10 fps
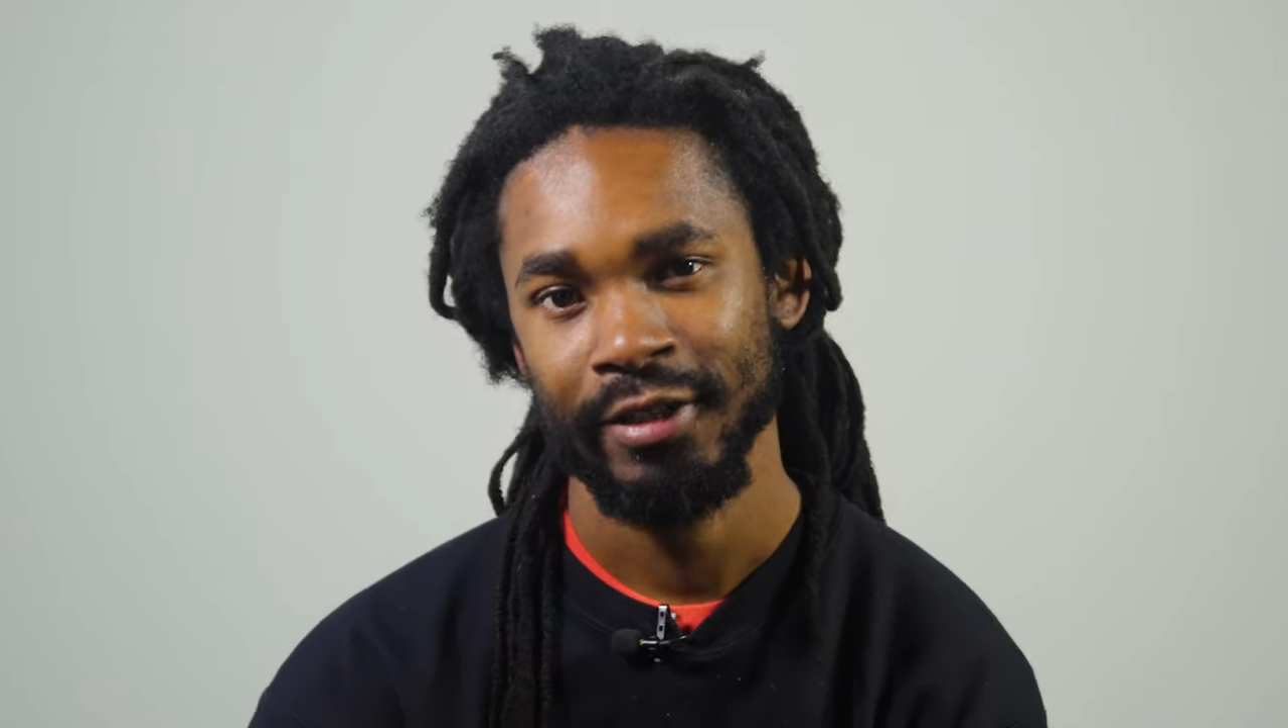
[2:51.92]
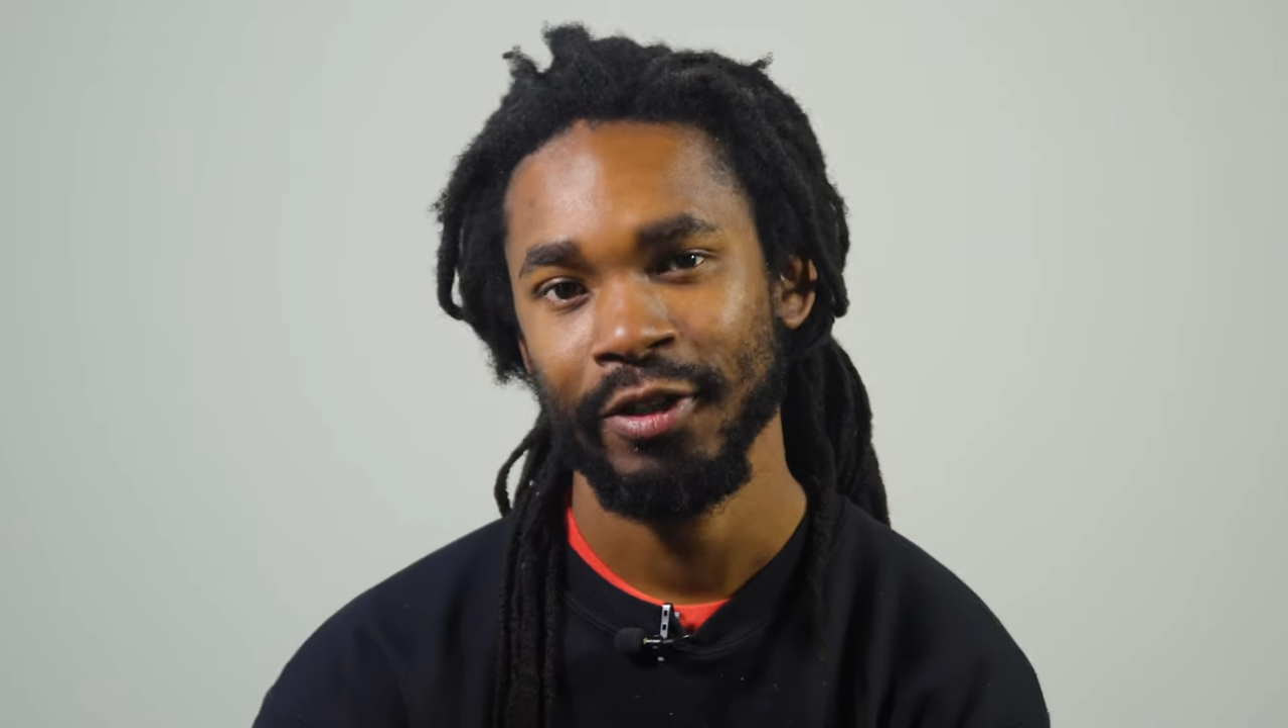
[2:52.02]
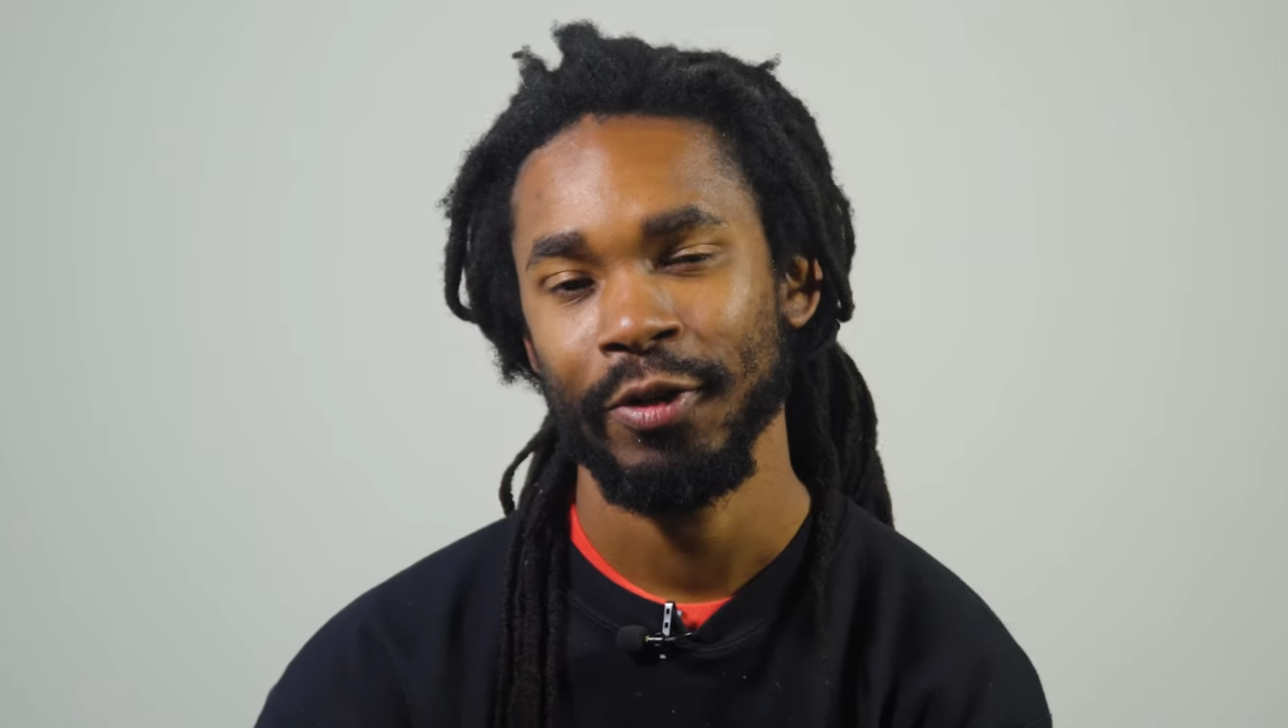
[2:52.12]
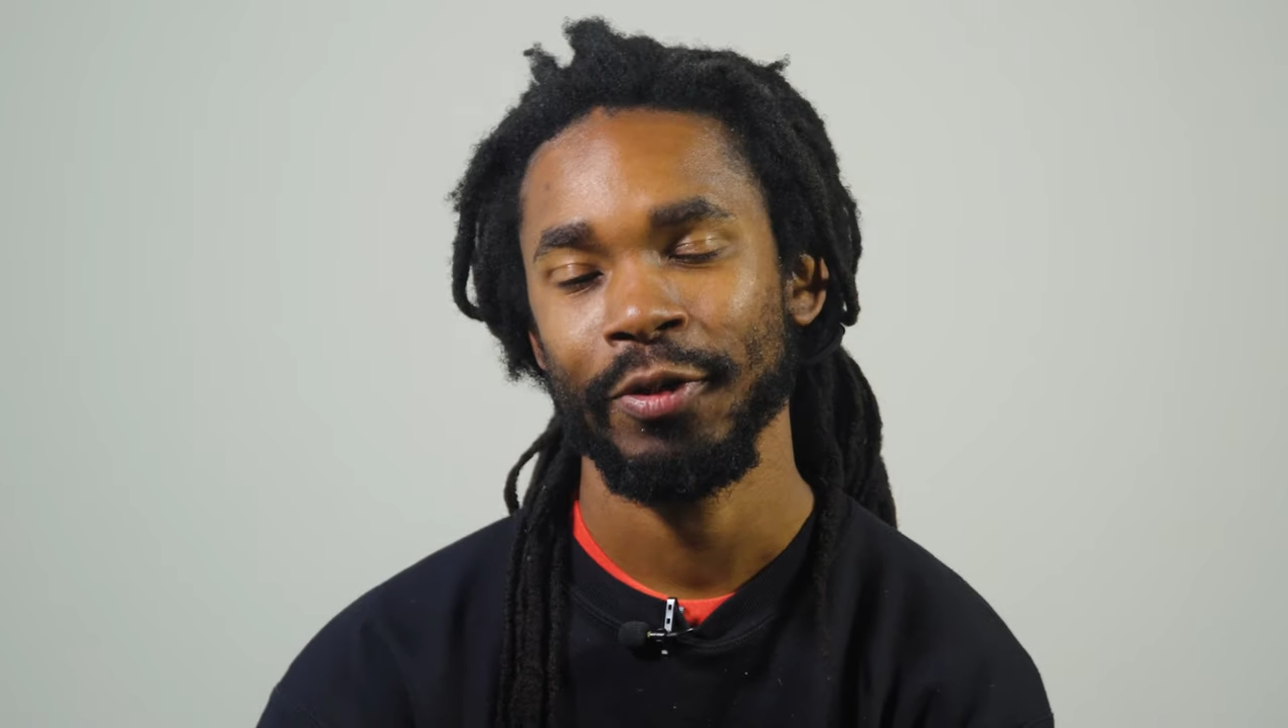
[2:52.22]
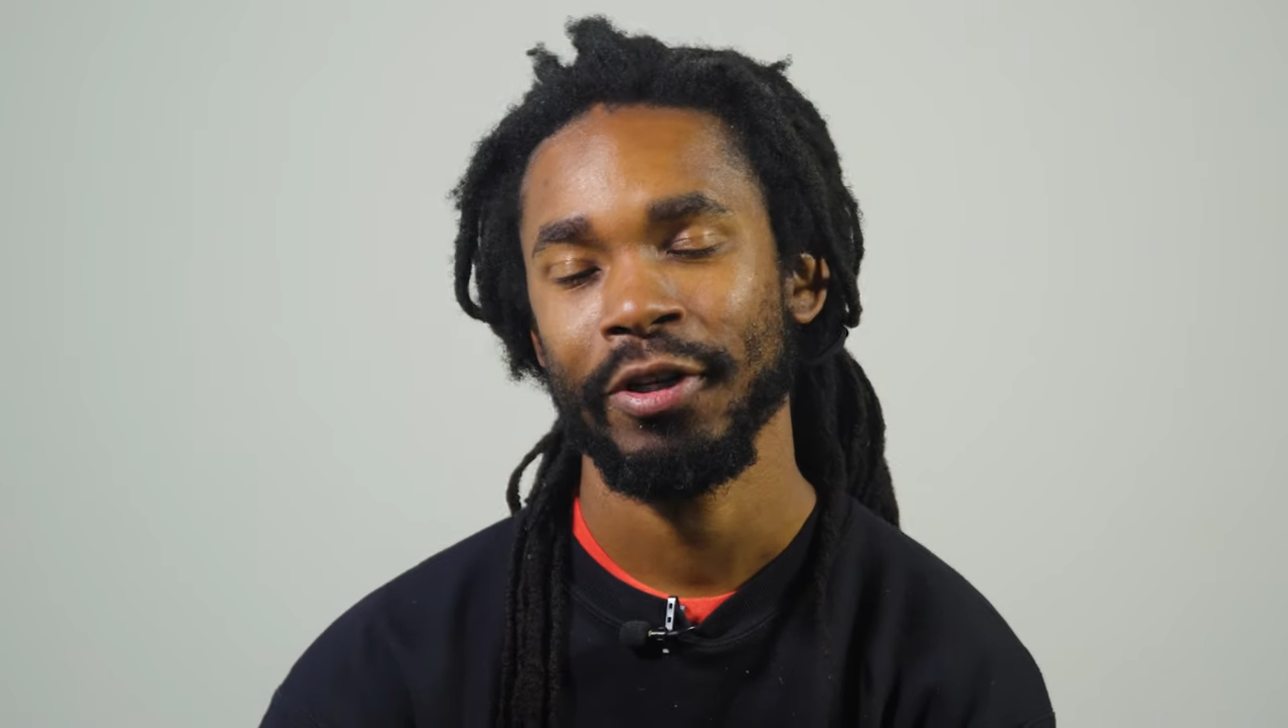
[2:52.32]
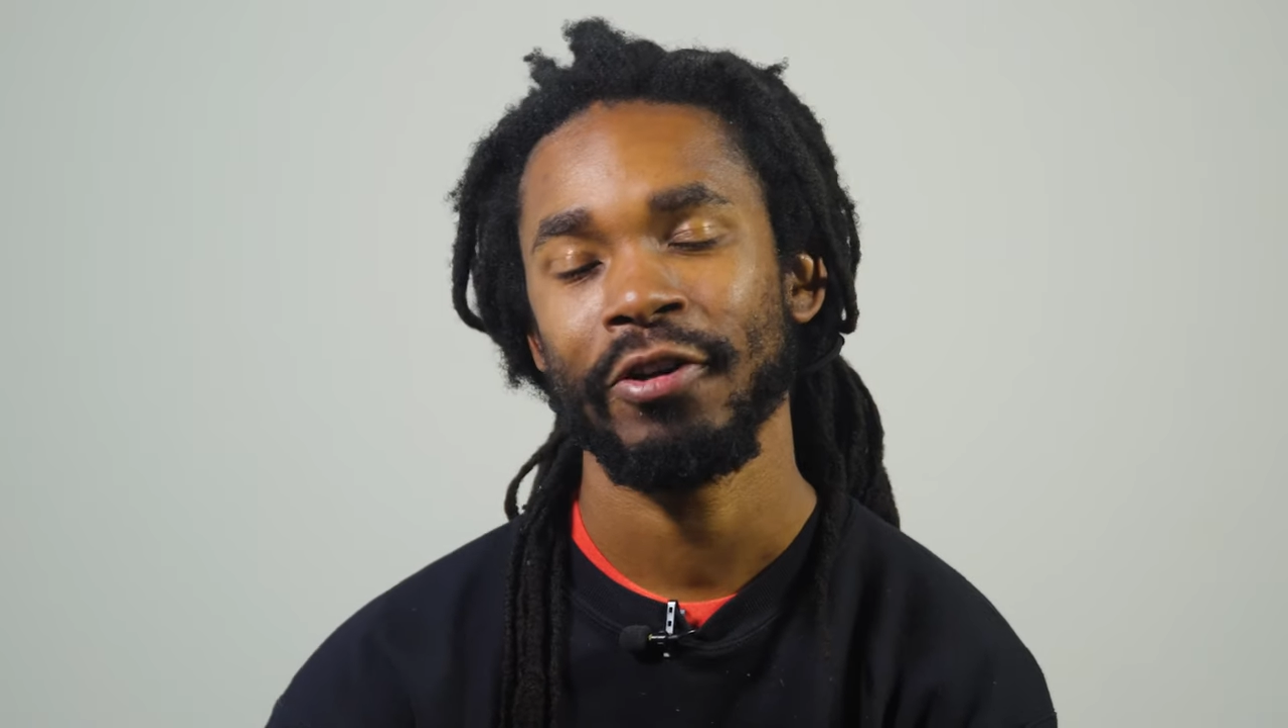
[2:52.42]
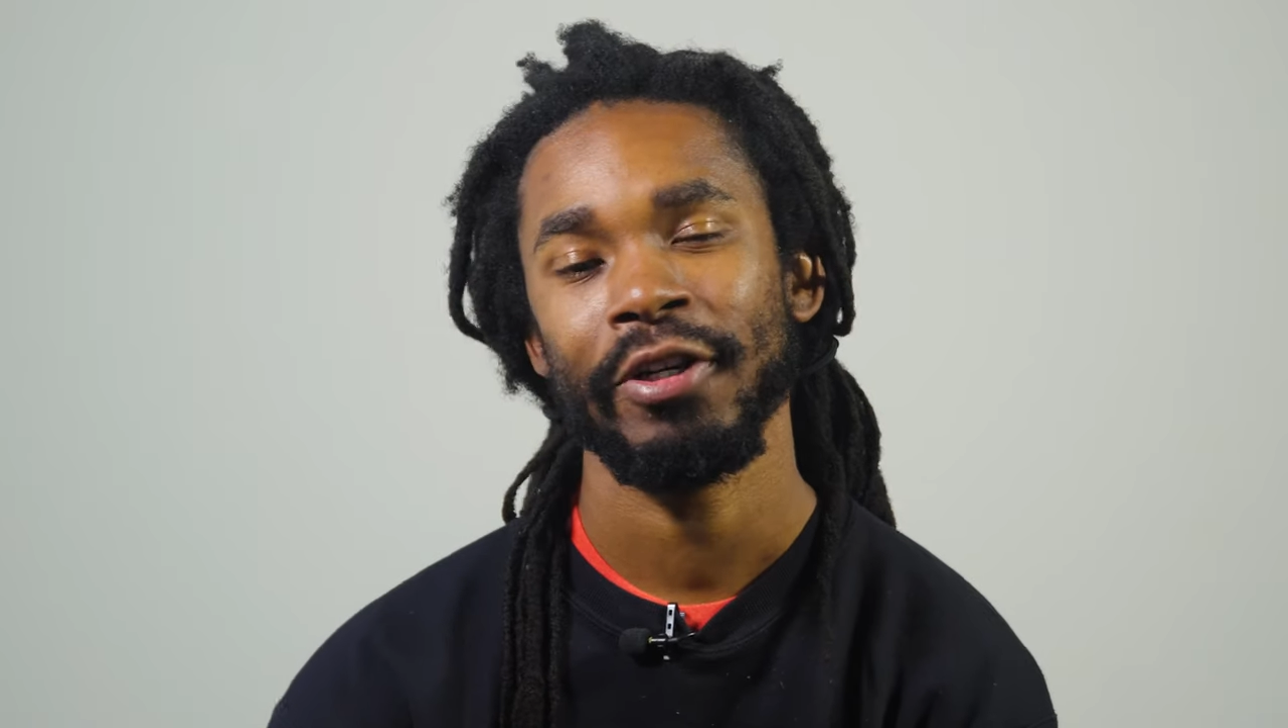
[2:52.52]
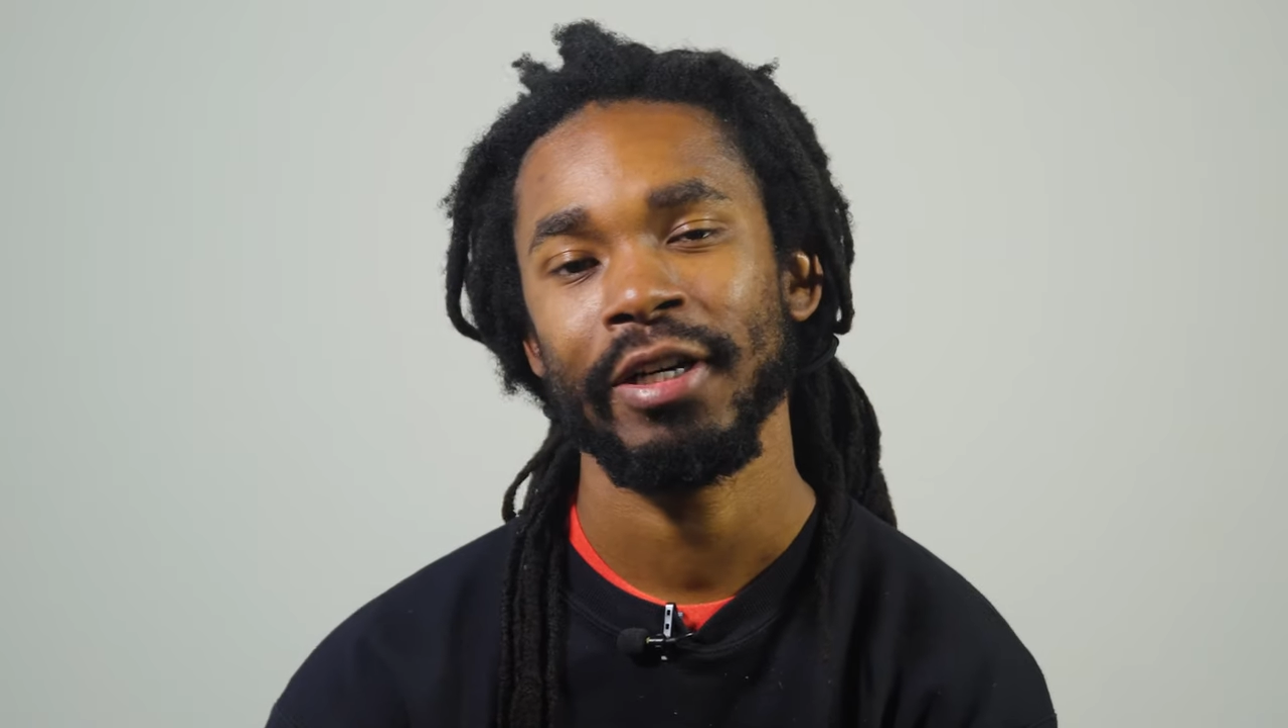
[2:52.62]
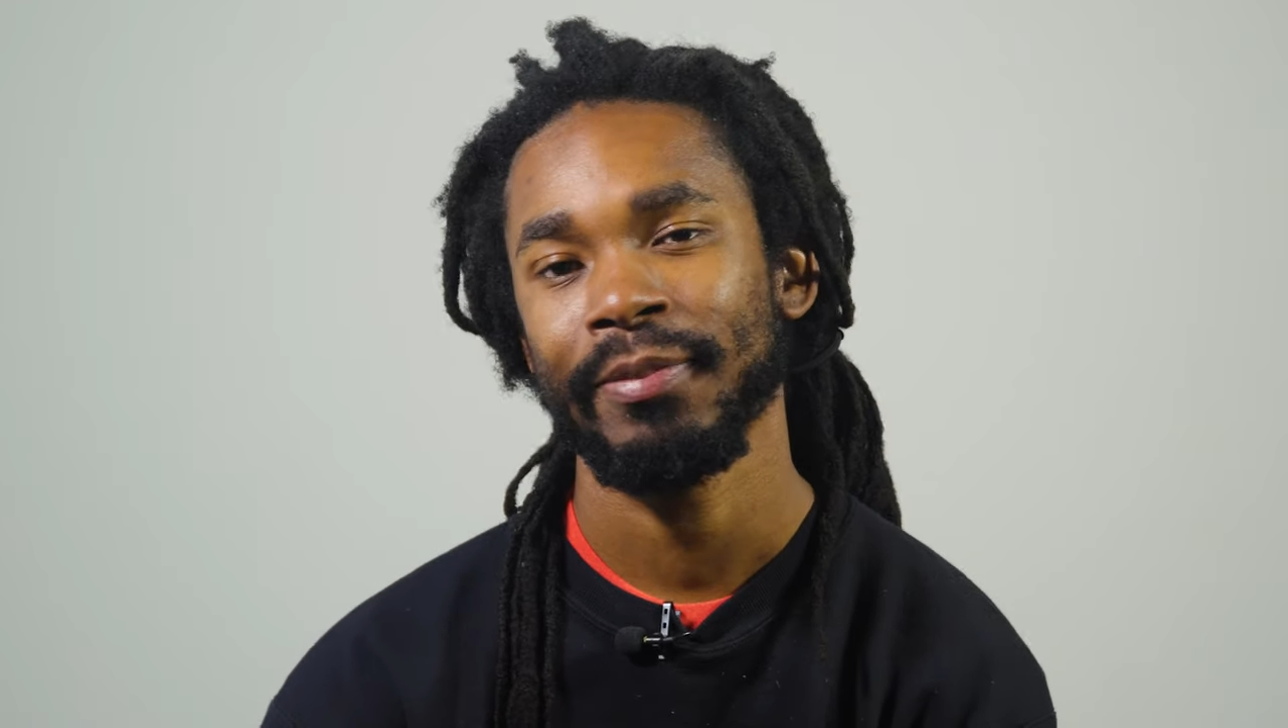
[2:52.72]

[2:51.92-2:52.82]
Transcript: So you're going